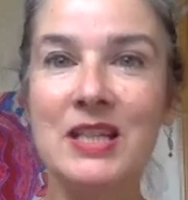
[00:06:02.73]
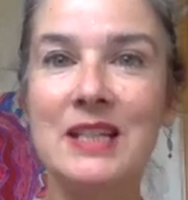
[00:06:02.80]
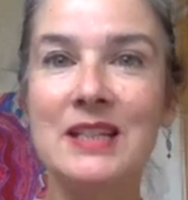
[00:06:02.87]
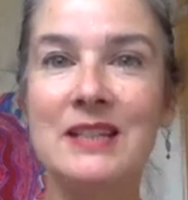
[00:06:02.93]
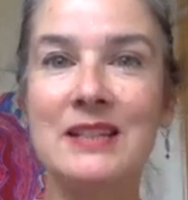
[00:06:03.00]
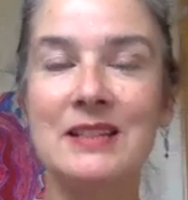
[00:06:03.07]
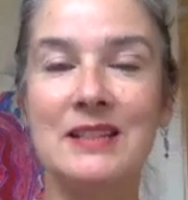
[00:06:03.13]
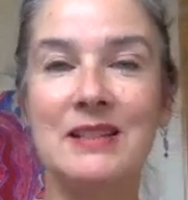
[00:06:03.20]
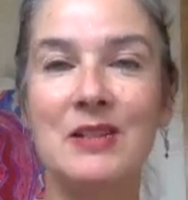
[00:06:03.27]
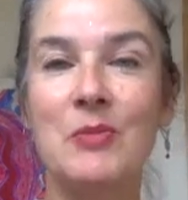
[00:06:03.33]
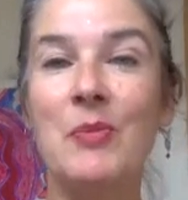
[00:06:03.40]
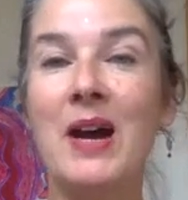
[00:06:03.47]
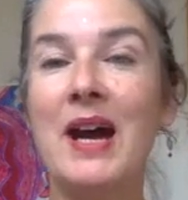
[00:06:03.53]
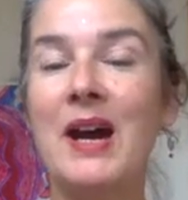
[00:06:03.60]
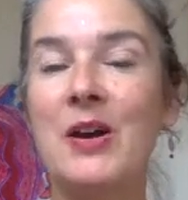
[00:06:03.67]
is and the
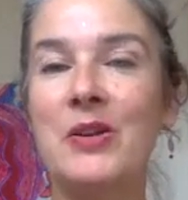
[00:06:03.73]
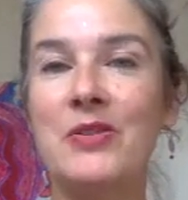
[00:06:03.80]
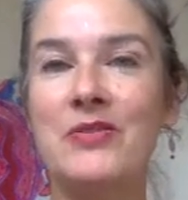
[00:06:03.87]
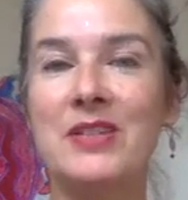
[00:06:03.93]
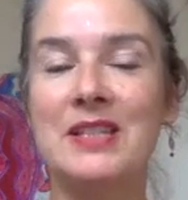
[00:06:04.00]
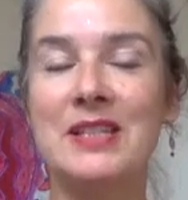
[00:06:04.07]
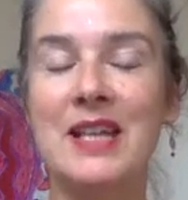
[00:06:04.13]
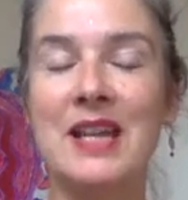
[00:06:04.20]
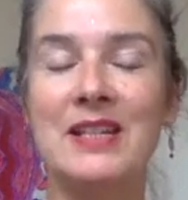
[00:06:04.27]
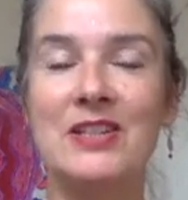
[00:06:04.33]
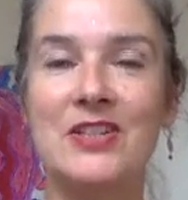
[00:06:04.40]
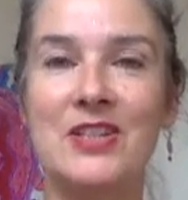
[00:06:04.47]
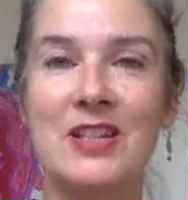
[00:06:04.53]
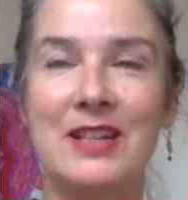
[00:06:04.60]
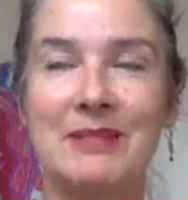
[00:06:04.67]
power of this
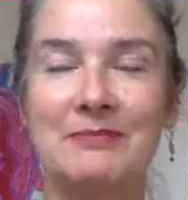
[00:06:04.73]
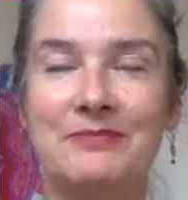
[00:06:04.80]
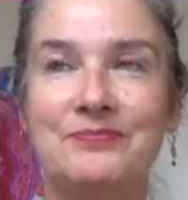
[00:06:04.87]
energy.